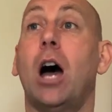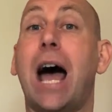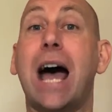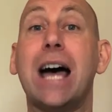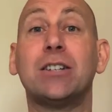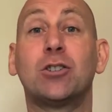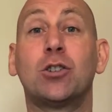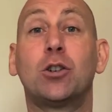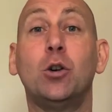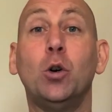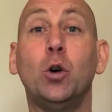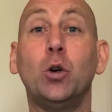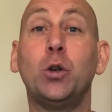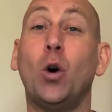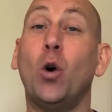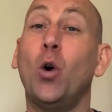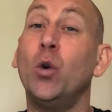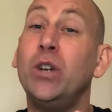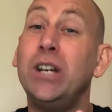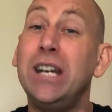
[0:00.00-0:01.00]
as good
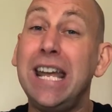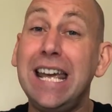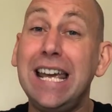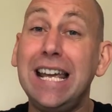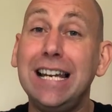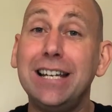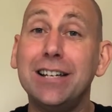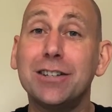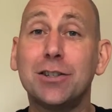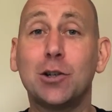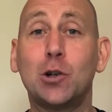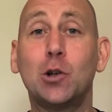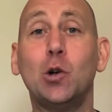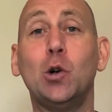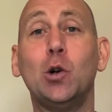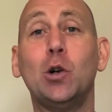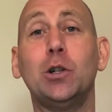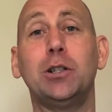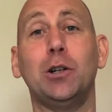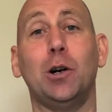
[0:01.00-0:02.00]
or nearly as
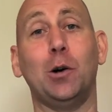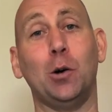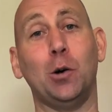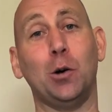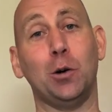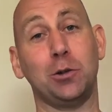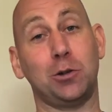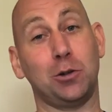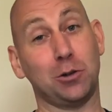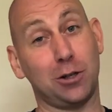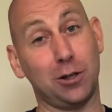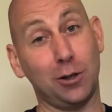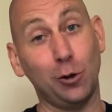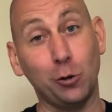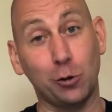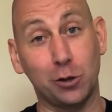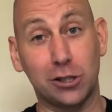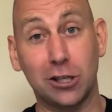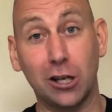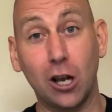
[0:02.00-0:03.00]
good or just
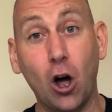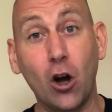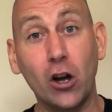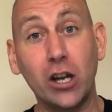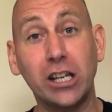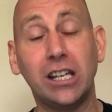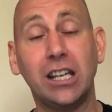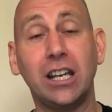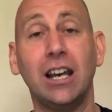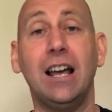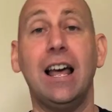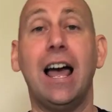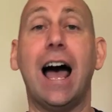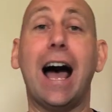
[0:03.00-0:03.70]
looks like